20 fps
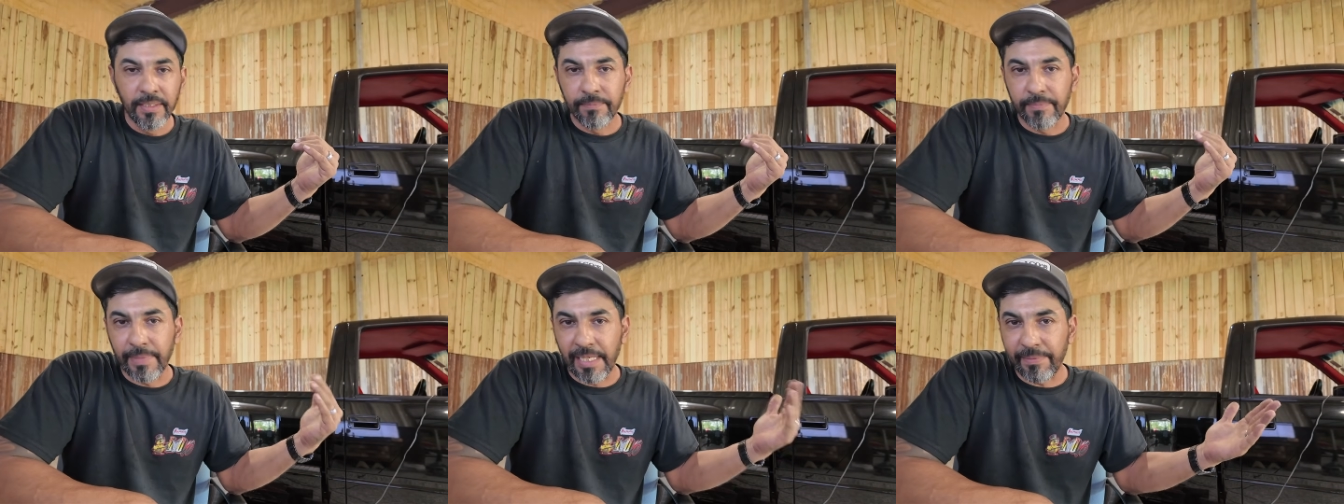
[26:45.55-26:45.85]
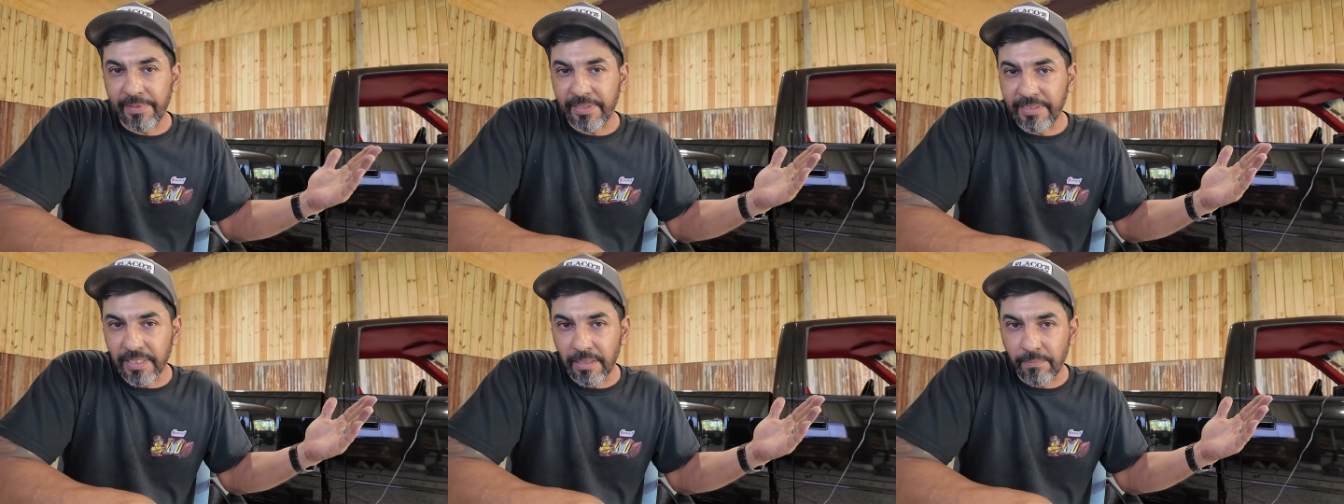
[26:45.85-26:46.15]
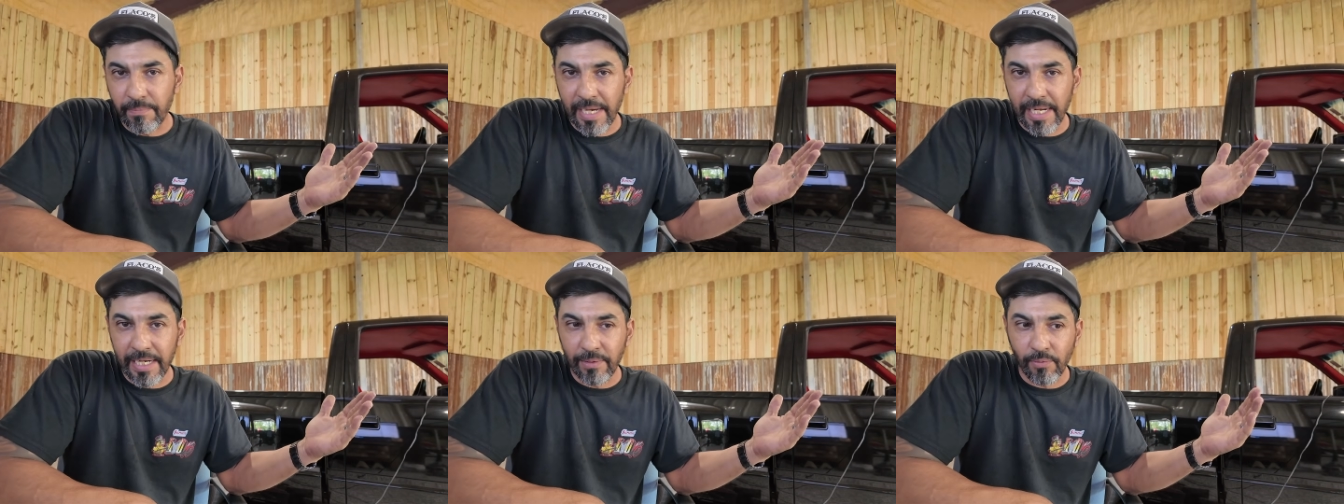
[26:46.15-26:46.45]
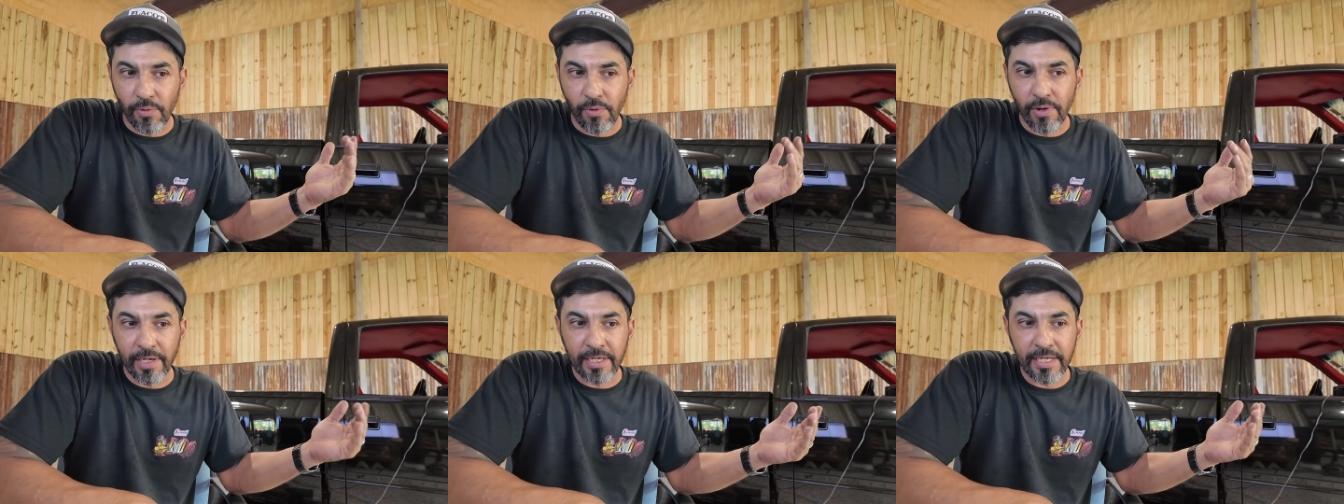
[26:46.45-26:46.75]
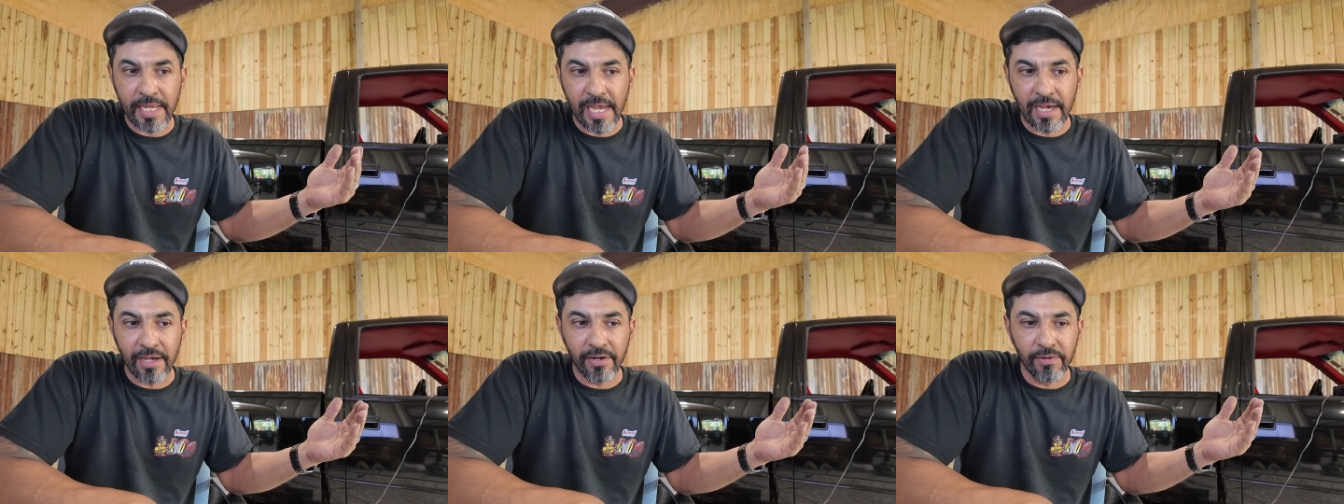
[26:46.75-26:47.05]
Maybe somebody will
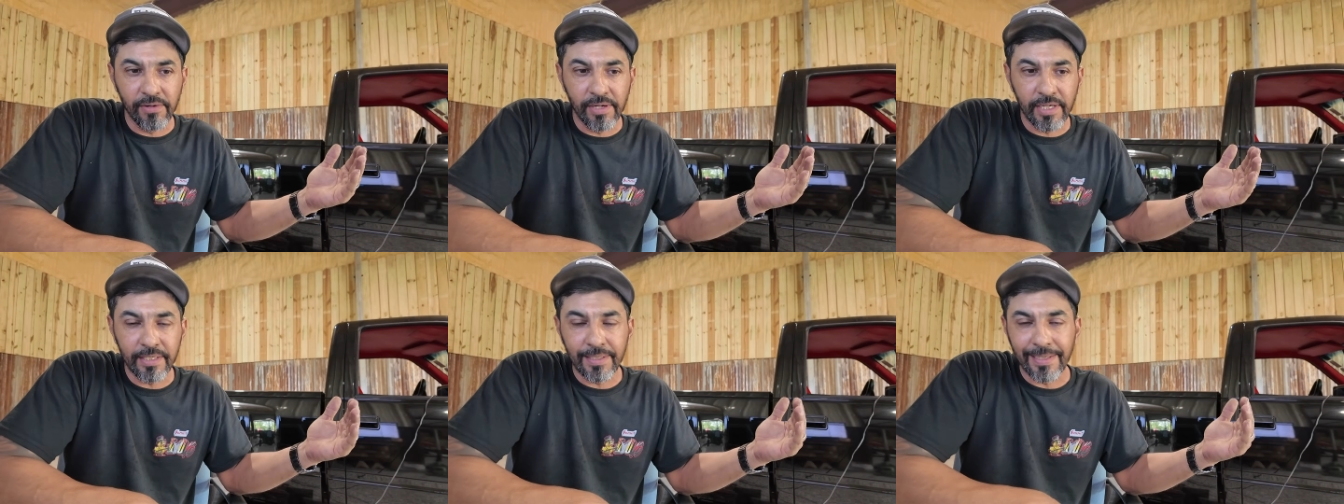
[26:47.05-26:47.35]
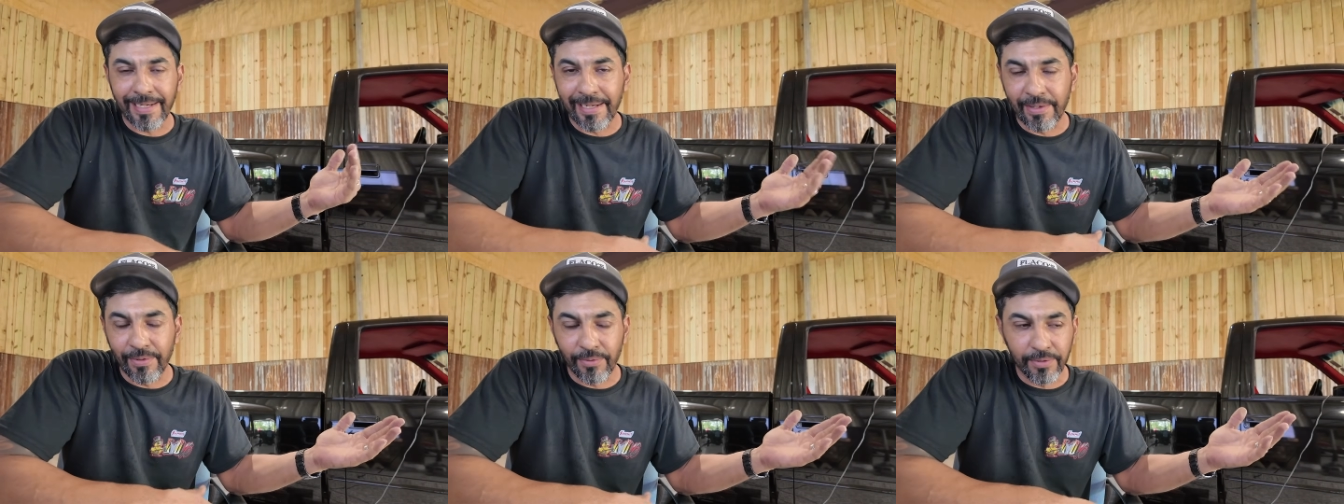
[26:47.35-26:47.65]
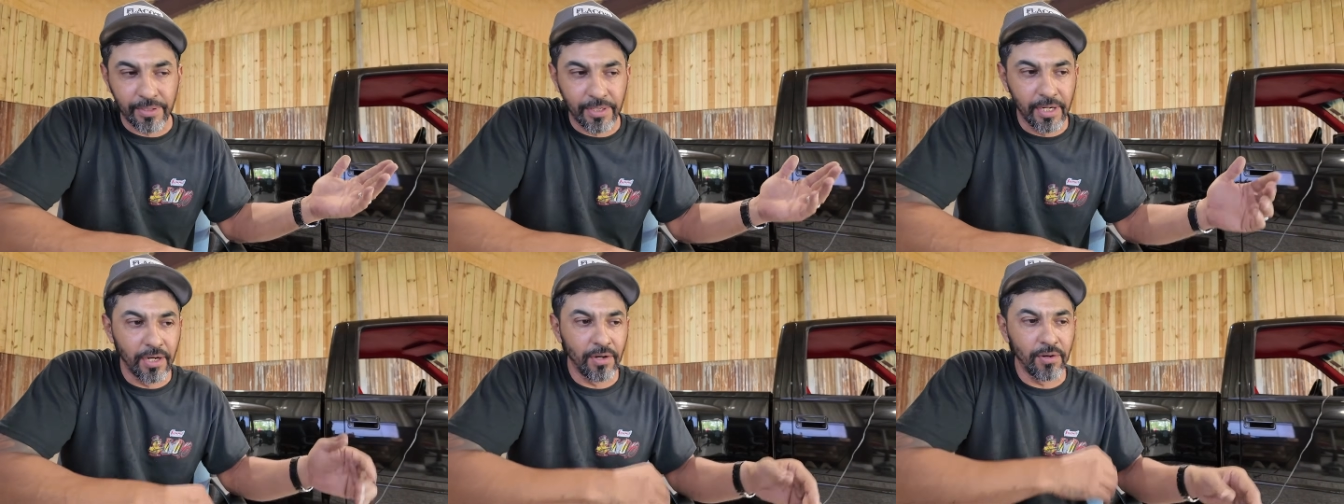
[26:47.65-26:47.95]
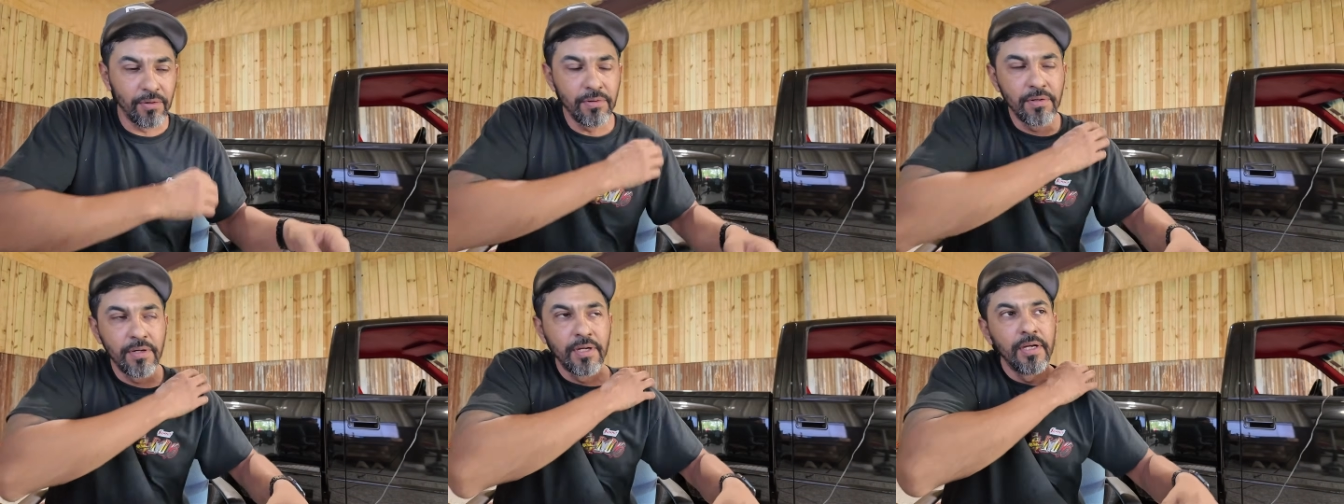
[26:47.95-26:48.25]
encounter it, I don't know,